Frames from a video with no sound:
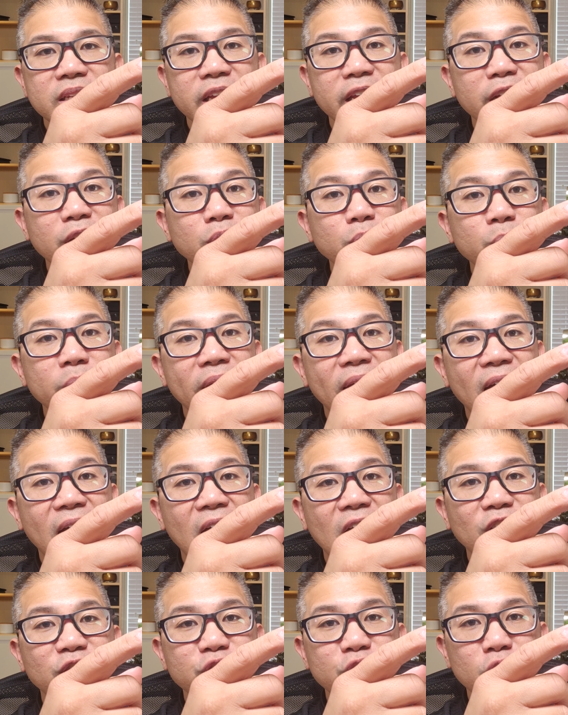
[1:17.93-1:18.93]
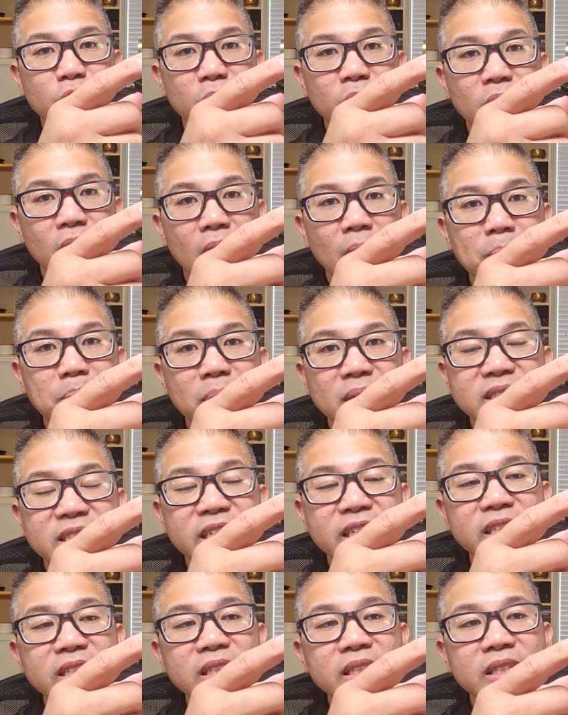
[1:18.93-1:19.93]
Here we have your up
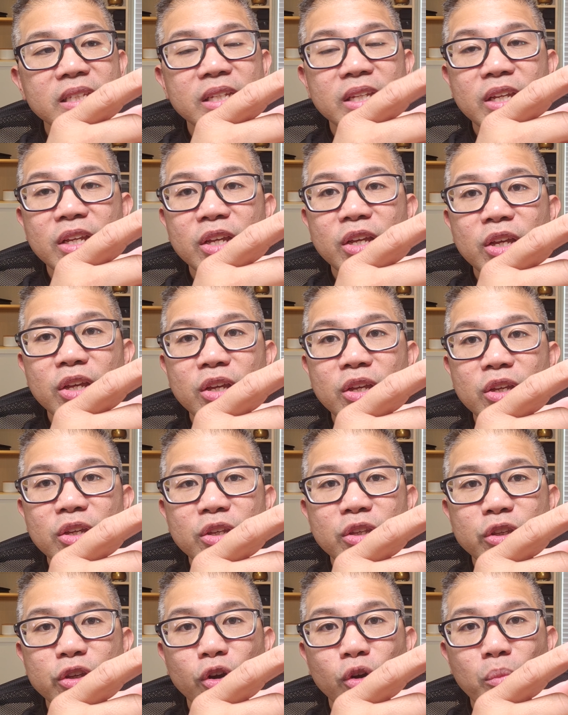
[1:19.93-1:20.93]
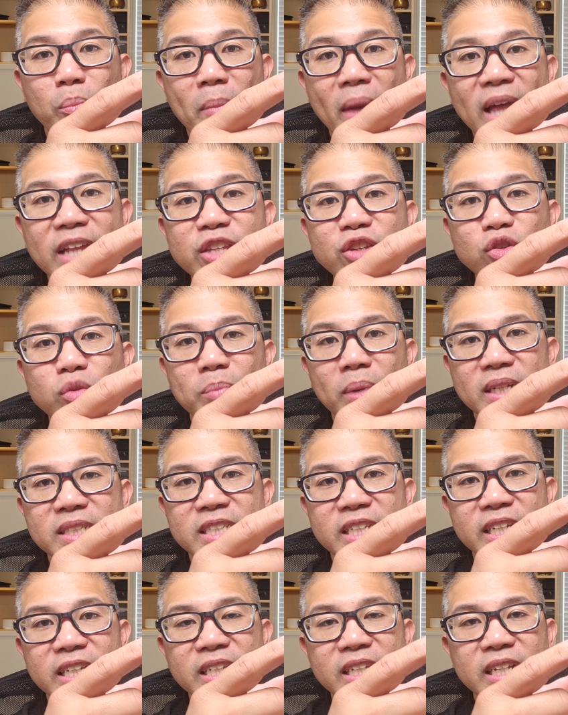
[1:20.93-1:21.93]
button, your menu
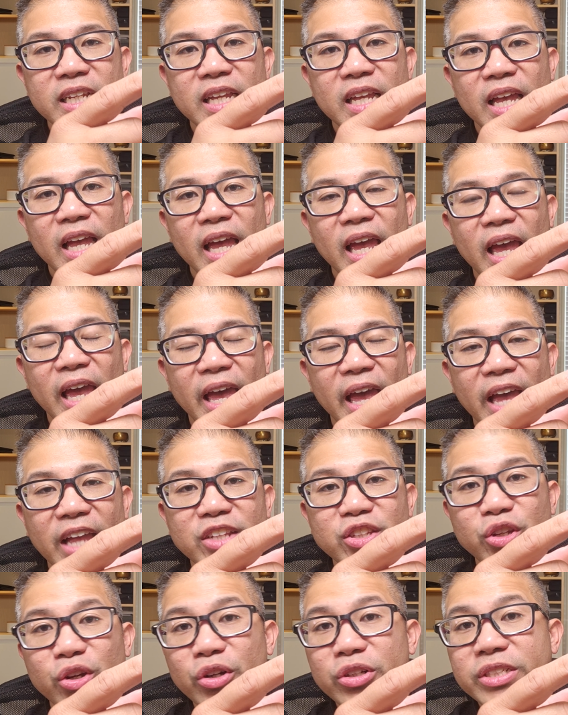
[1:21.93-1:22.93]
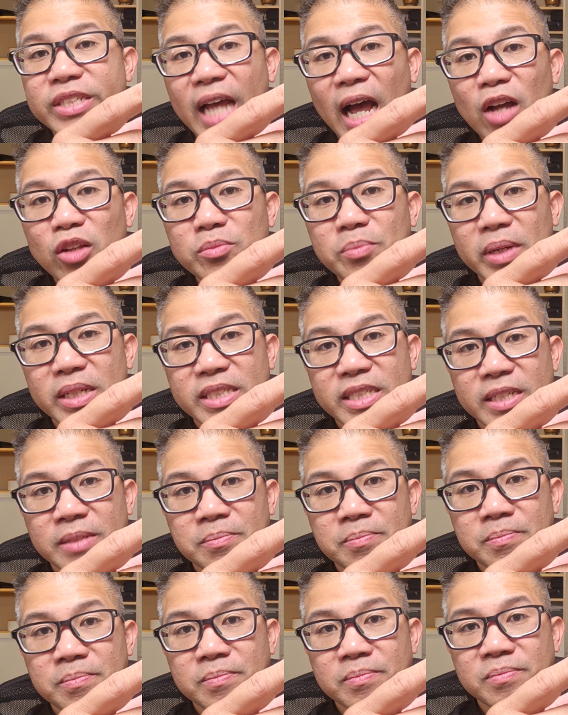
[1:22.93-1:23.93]
button, and your down
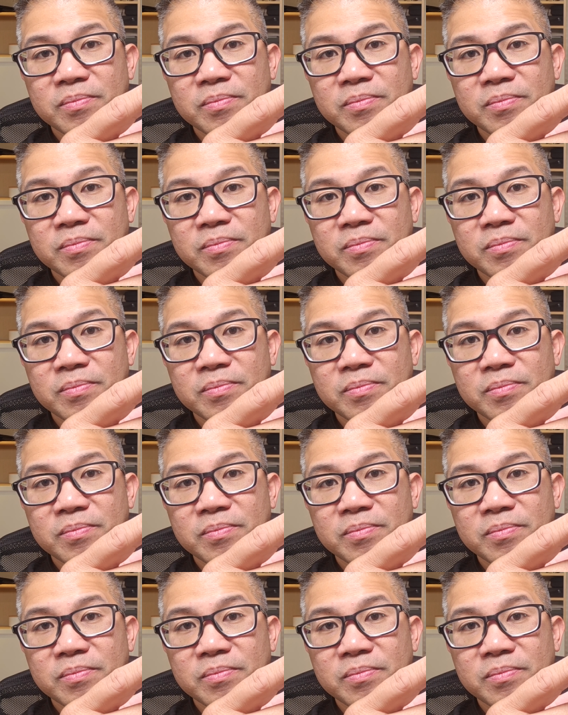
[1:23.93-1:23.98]
button.